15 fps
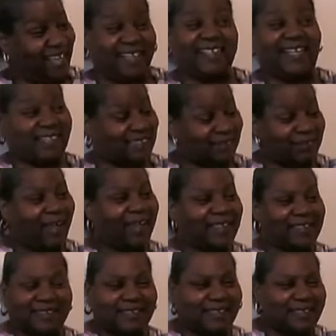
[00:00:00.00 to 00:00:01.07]
and that's why
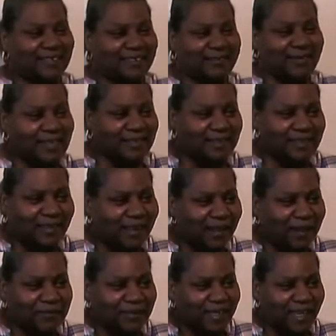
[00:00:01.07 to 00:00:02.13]
it's an interesting
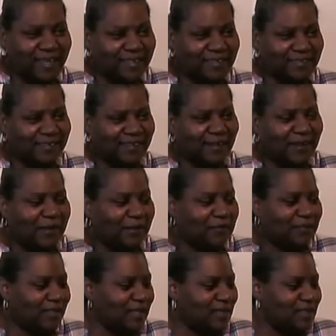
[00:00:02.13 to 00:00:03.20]
combination
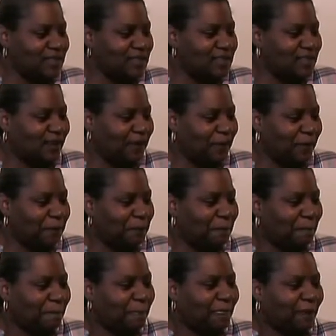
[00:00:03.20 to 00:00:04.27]
because um,
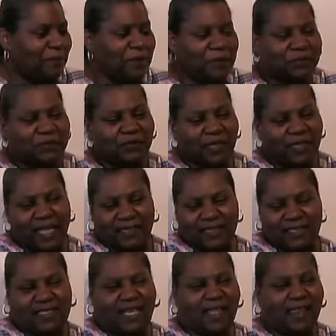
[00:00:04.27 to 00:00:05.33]
people want like
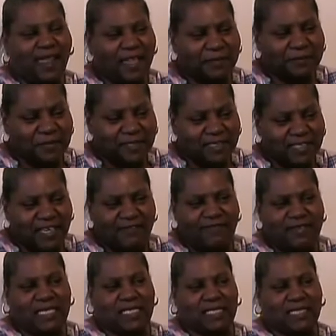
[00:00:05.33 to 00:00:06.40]
to say elect was
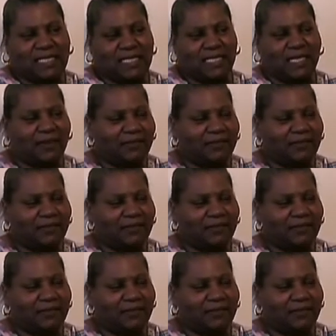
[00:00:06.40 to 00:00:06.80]
devious and